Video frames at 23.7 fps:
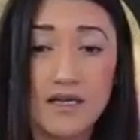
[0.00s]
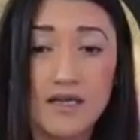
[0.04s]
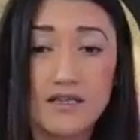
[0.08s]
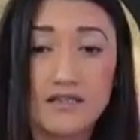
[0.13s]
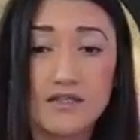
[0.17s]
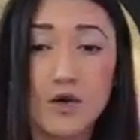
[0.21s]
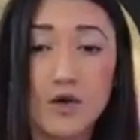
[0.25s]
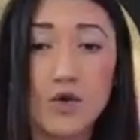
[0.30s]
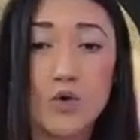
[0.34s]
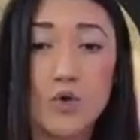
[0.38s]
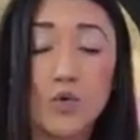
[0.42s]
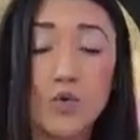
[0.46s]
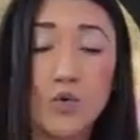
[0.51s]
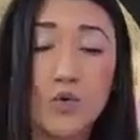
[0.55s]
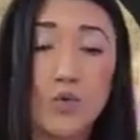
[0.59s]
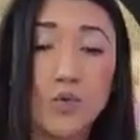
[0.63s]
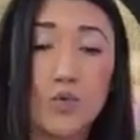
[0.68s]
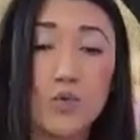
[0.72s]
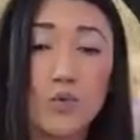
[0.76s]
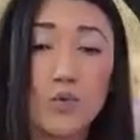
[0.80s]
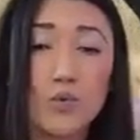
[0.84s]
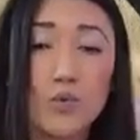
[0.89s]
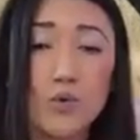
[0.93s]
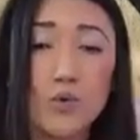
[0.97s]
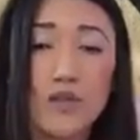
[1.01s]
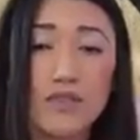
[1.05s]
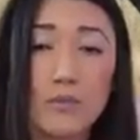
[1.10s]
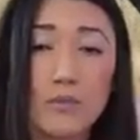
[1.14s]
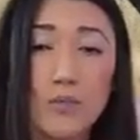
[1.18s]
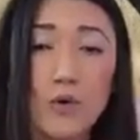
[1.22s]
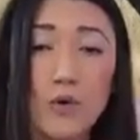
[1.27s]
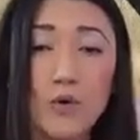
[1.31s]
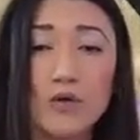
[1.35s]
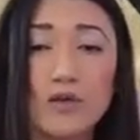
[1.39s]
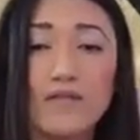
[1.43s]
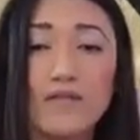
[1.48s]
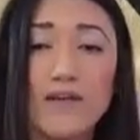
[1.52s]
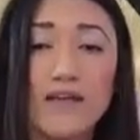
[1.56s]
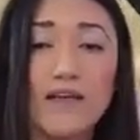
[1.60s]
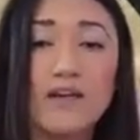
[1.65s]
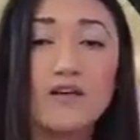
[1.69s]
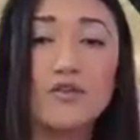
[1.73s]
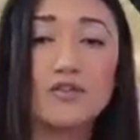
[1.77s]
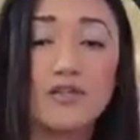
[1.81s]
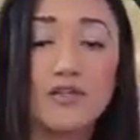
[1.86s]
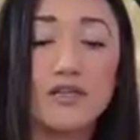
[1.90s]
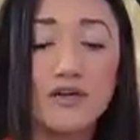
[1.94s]
So with the
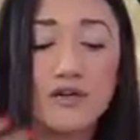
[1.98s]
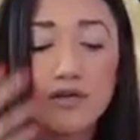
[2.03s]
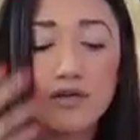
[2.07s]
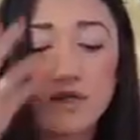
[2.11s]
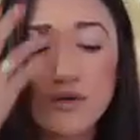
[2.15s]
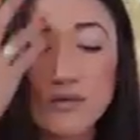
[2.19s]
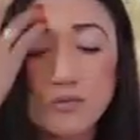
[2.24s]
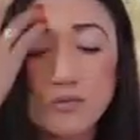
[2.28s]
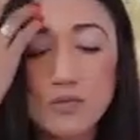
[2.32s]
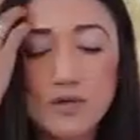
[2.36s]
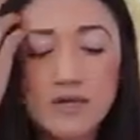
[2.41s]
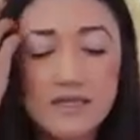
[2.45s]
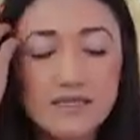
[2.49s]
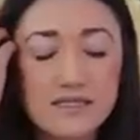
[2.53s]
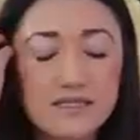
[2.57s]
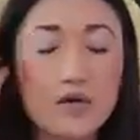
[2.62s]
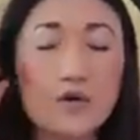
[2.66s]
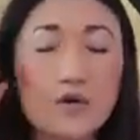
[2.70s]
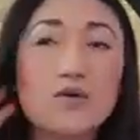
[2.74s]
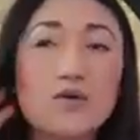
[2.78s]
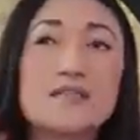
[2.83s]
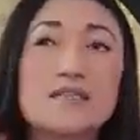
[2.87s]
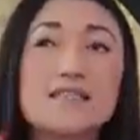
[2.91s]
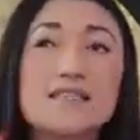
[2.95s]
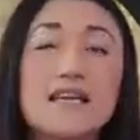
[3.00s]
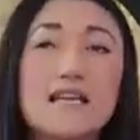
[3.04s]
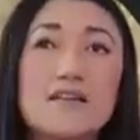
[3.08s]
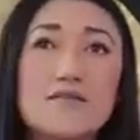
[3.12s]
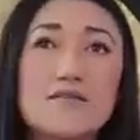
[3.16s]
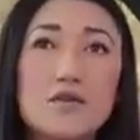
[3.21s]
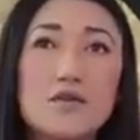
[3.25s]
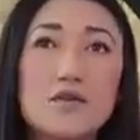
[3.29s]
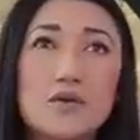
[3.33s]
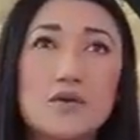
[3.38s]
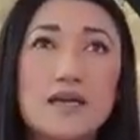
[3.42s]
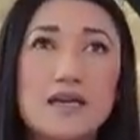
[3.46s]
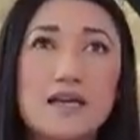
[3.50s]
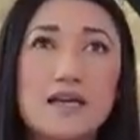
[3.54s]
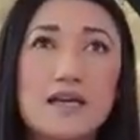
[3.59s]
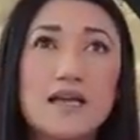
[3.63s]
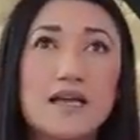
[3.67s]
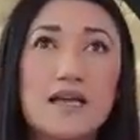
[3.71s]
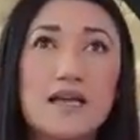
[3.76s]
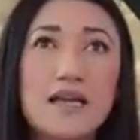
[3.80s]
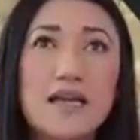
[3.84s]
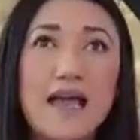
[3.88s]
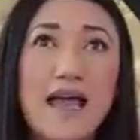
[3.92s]
polyvagal theory, what is known is that if you can
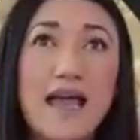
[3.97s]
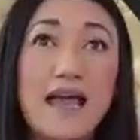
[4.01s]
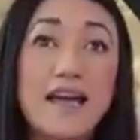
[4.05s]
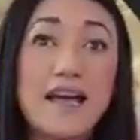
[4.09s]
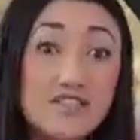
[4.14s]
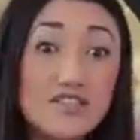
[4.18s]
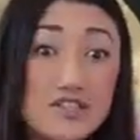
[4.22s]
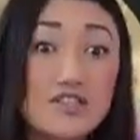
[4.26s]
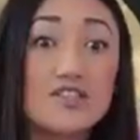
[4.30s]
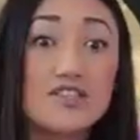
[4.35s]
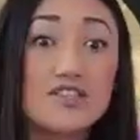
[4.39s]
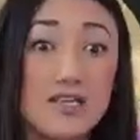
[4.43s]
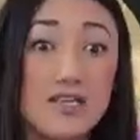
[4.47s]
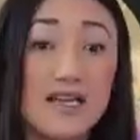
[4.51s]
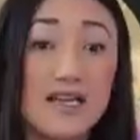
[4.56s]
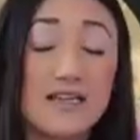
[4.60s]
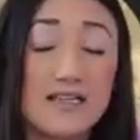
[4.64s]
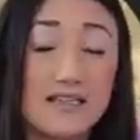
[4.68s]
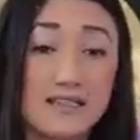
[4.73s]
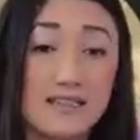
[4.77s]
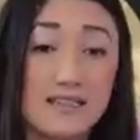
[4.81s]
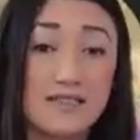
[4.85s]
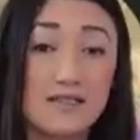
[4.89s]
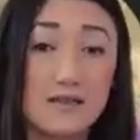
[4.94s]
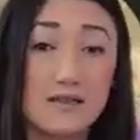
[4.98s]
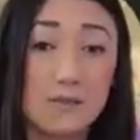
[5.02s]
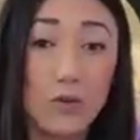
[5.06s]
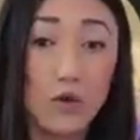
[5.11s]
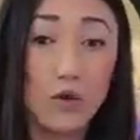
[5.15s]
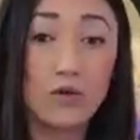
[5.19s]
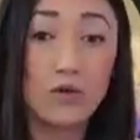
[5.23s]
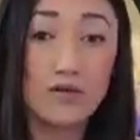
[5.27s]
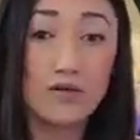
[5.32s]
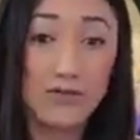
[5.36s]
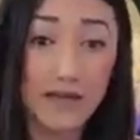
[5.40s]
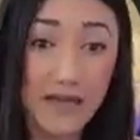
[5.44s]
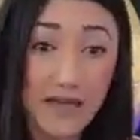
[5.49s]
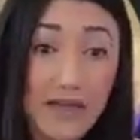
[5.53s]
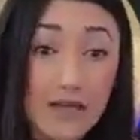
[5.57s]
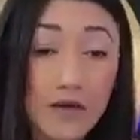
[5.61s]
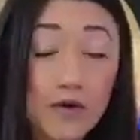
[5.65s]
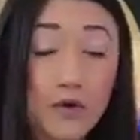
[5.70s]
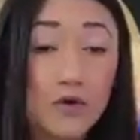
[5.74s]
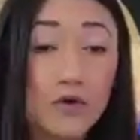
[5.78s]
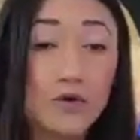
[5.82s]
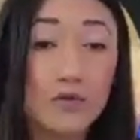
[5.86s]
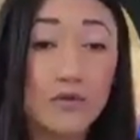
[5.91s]
exercise the
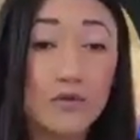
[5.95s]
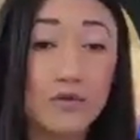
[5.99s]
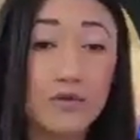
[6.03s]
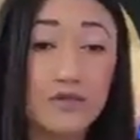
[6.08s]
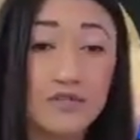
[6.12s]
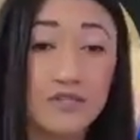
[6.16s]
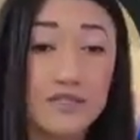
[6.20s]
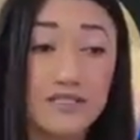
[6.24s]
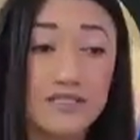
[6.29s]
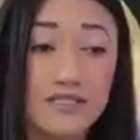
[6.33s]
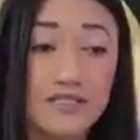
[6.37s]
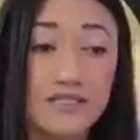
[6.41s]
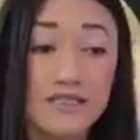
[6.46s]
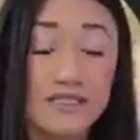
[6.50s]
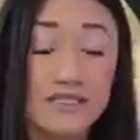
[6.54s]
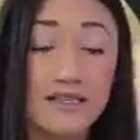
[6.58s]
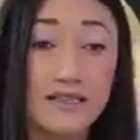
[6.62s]
polyvagal, which is a